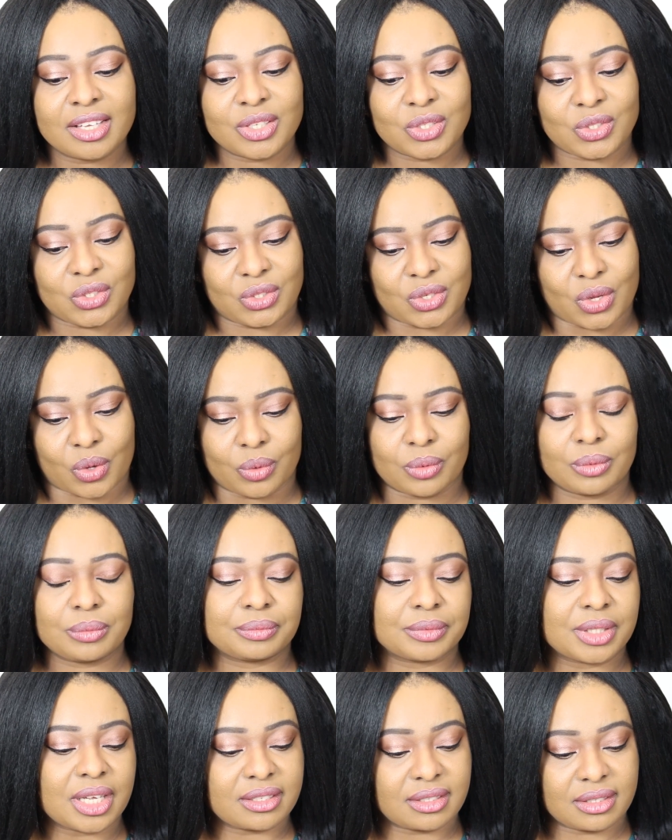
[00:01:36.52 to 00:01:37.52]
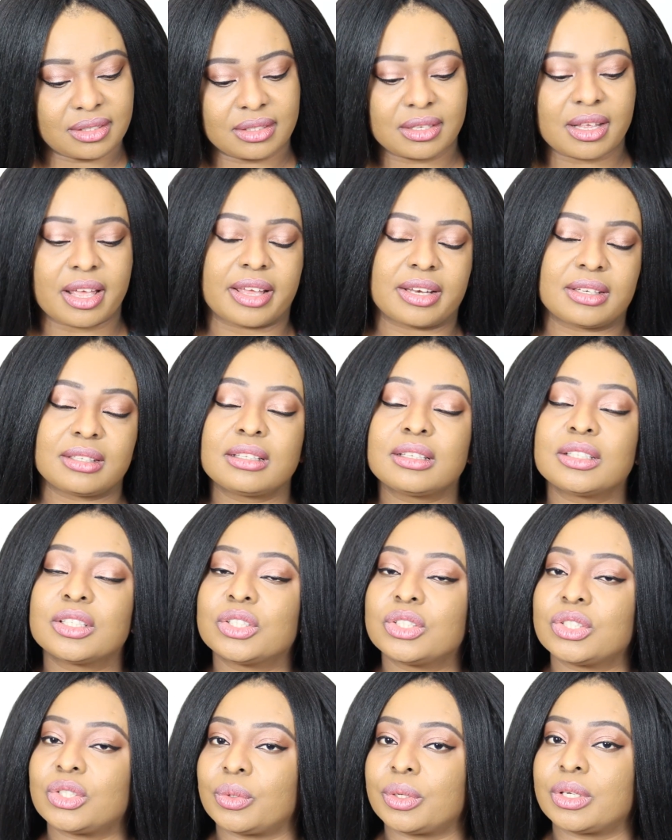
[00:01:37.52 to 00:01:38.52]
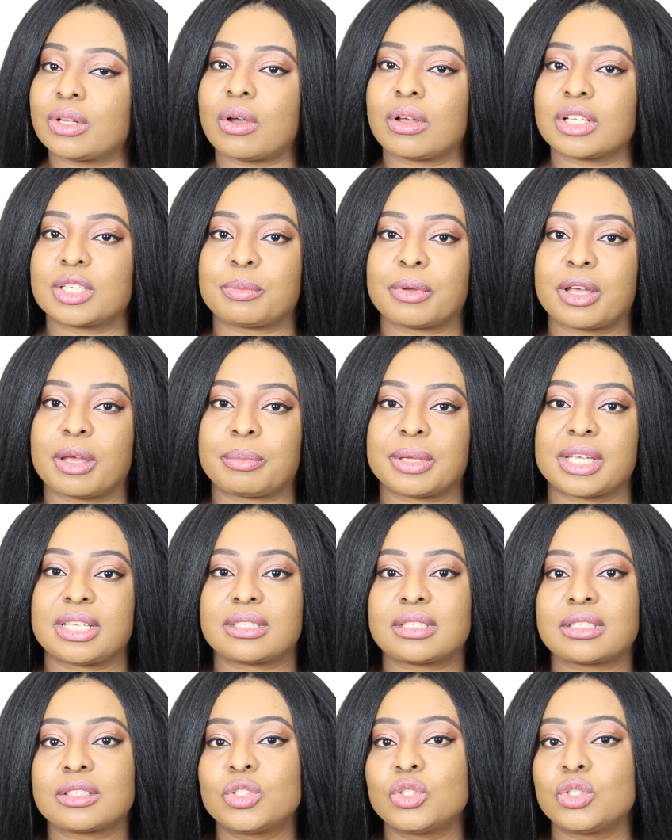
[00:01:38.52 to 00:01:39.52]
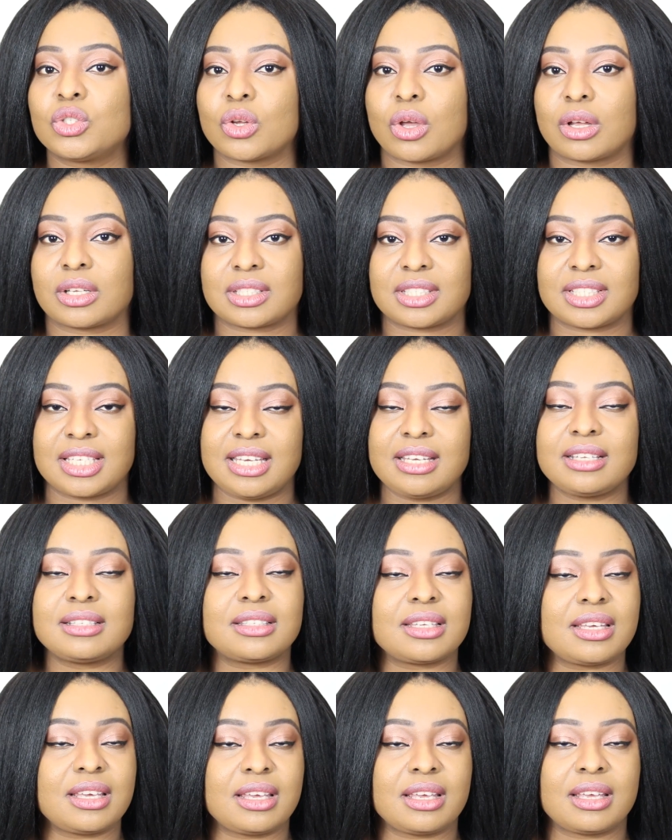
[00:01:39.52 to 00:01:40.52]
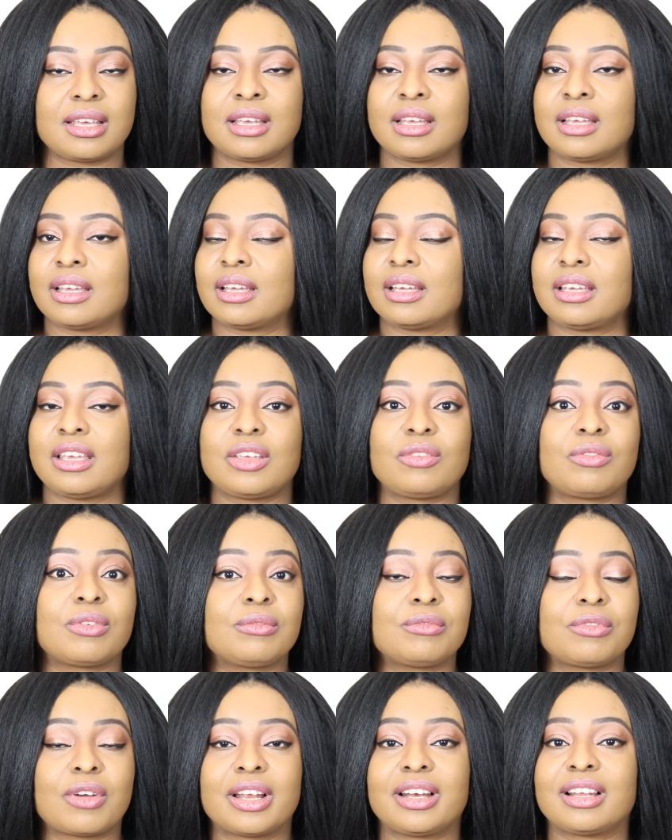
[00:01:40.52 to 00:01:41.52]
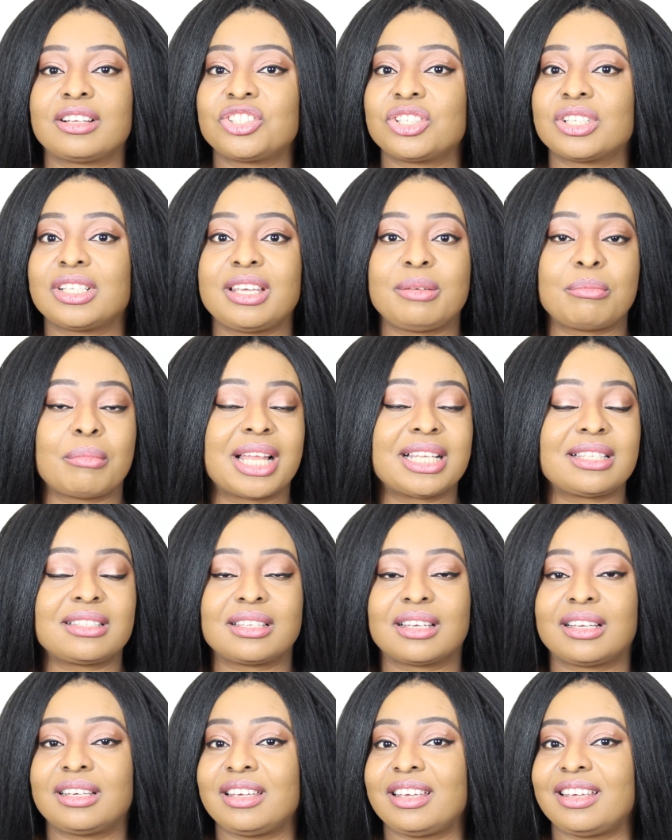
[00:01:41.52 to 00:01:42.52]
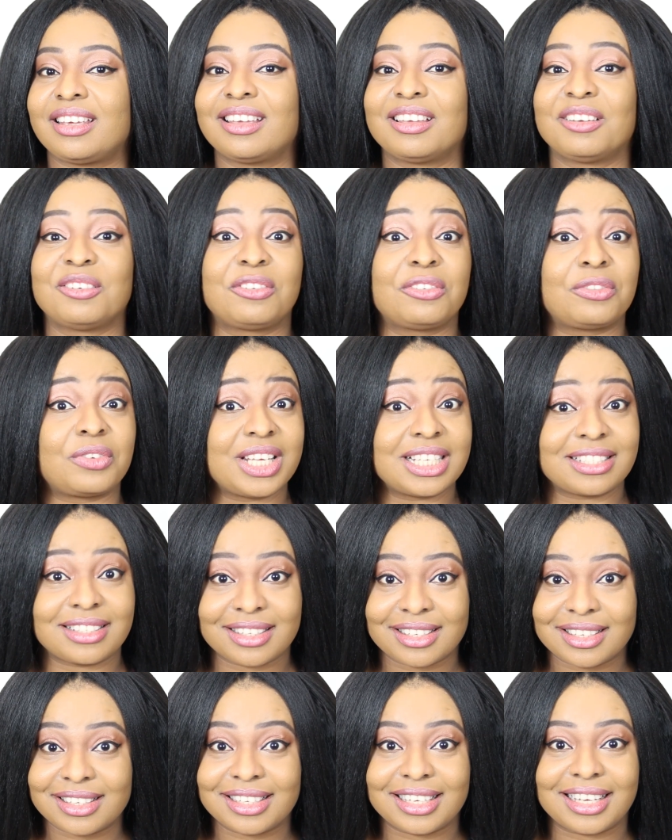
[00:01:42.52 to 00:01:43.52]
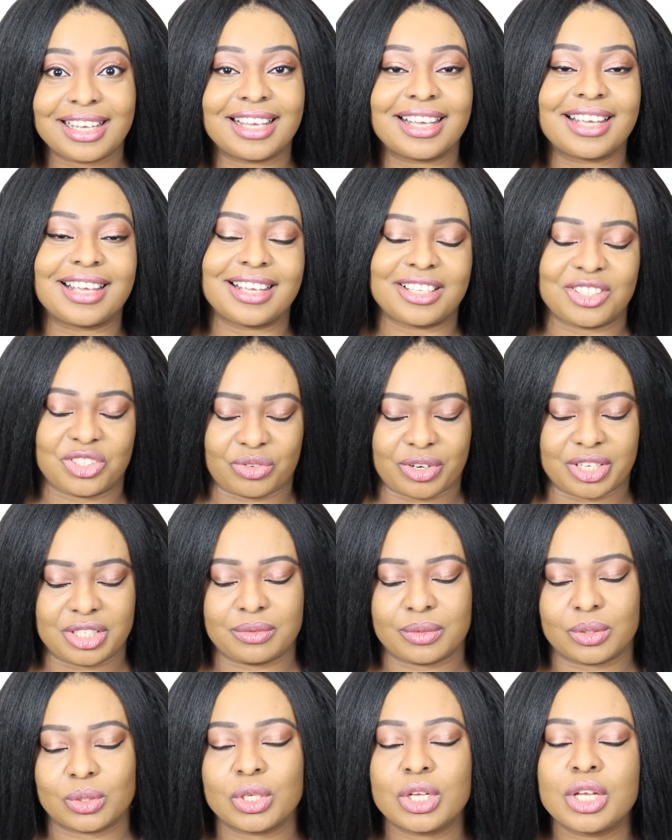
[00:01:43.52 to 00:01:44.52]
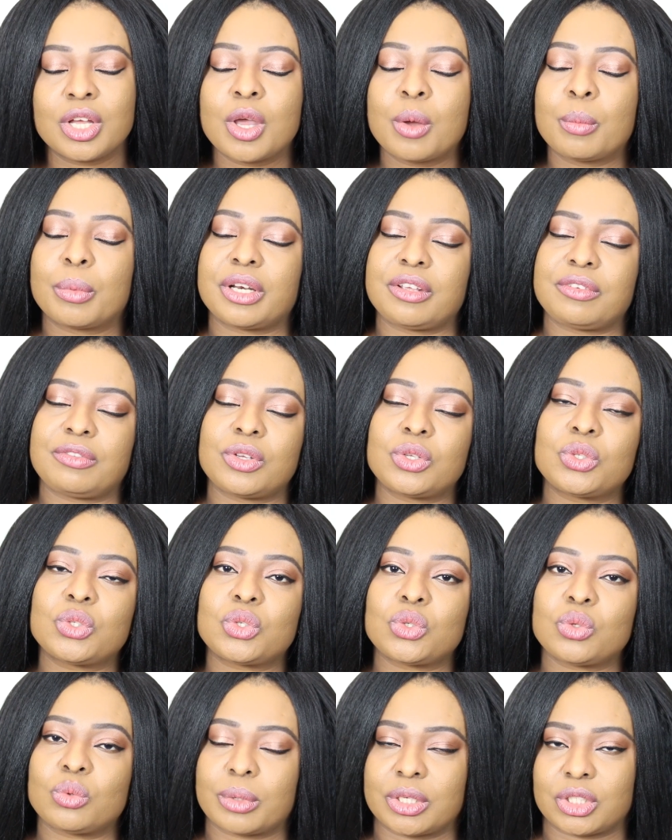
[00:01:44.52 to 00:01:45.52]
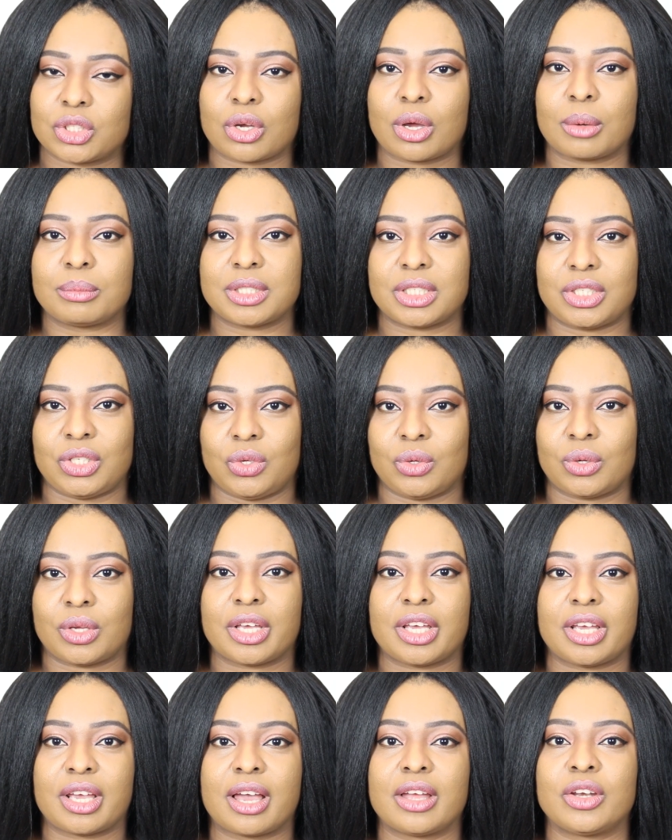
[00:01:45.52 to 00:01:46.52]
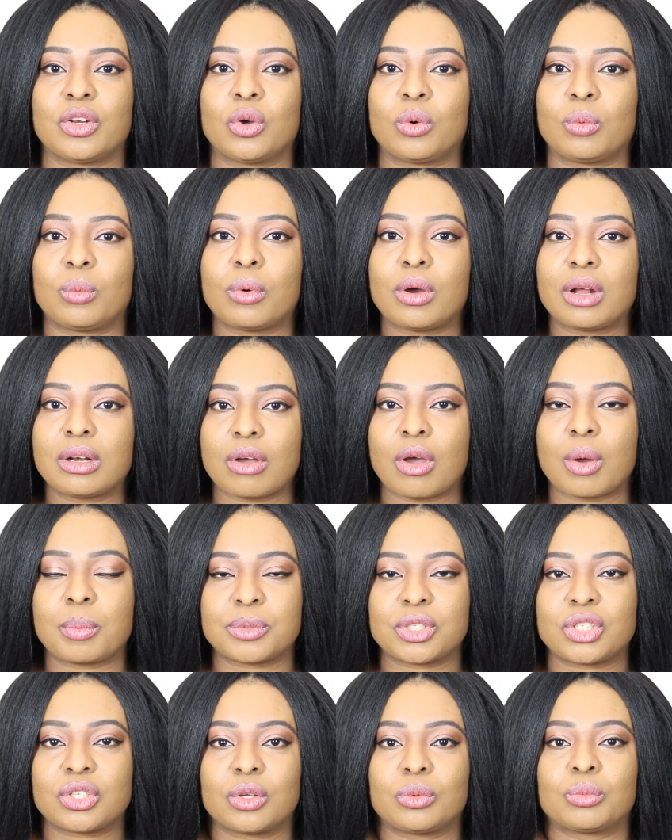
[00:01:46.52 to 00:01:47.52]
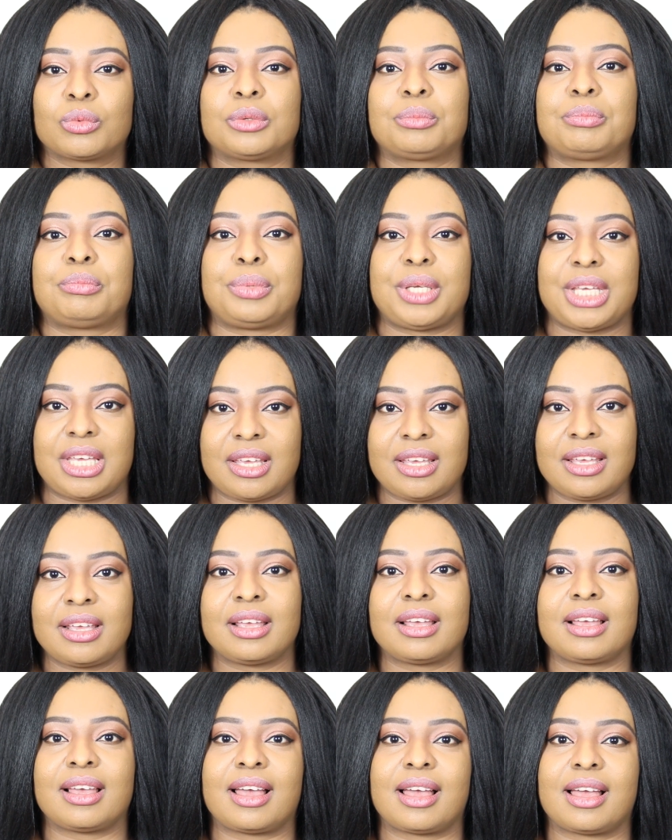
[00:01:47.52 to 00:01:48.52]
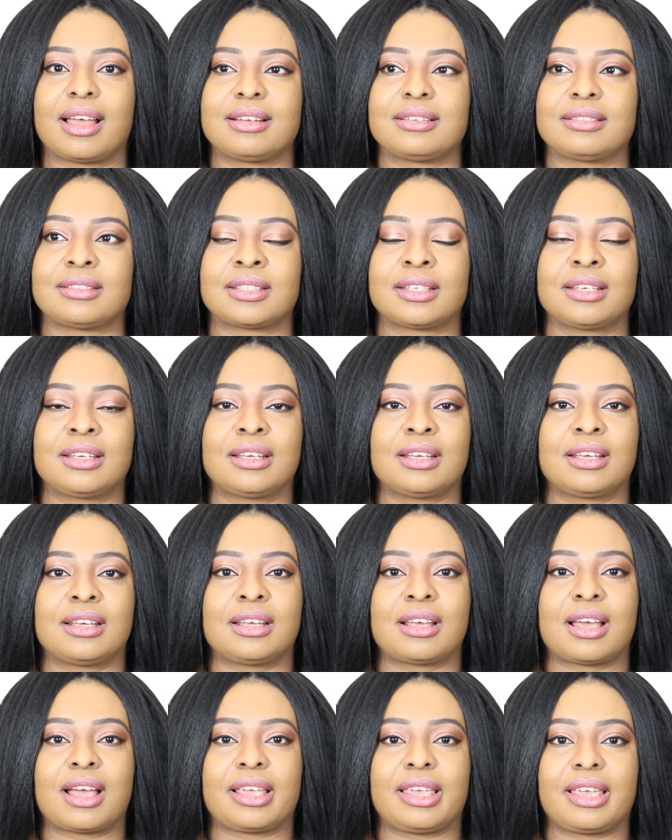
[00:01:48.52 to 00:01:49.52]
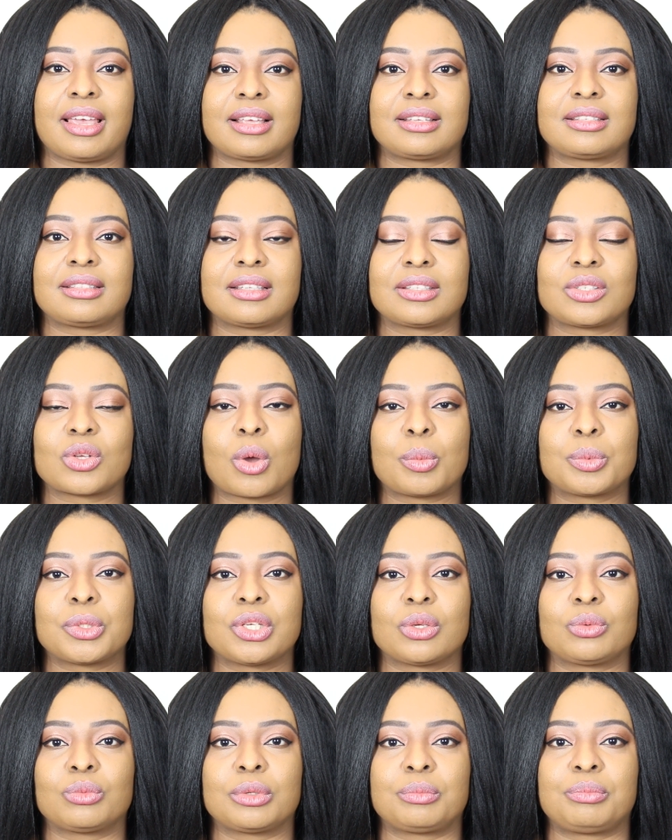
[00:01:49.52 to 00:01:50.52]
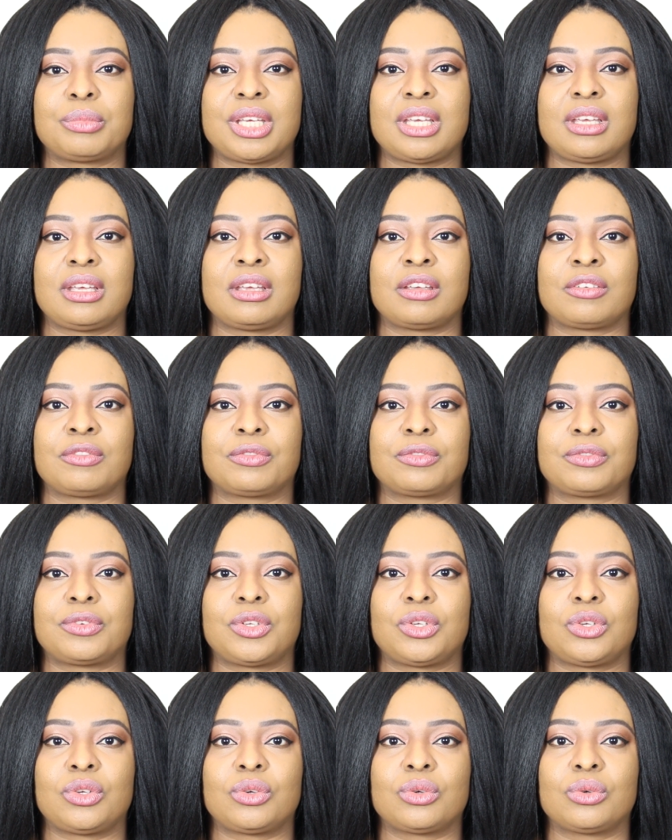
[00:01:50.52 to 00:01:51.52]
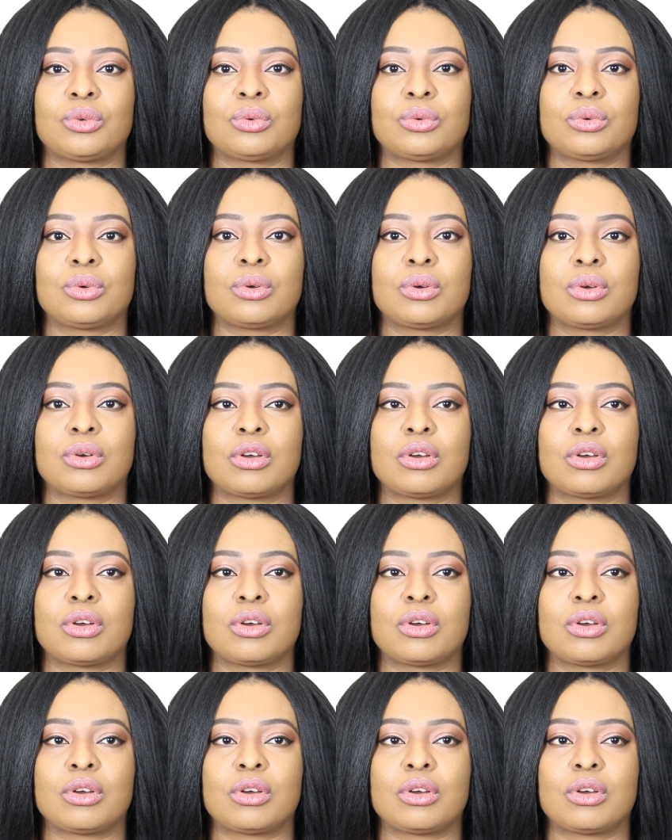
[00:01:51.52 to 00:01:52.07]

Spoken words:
So as I said, doing the OSPAP, it's not easy. Even financially, mentally, physically, it is stressful. But if you do want to come to the UK, I know one option would be, and I guess this option would be if you